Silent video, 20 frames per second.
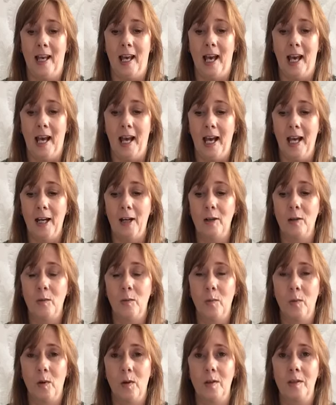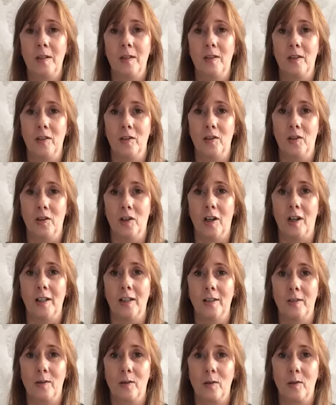How was the
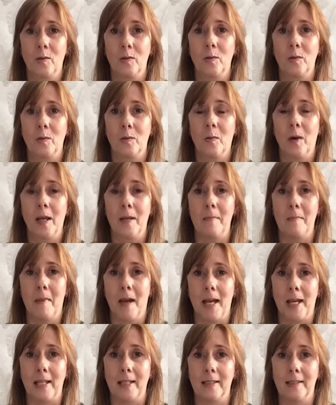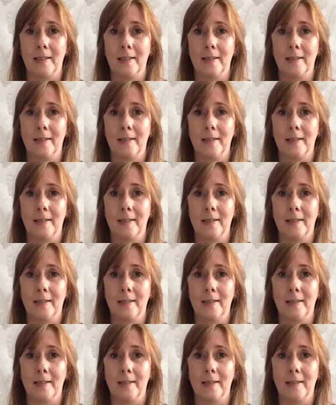Giant's Causeway made?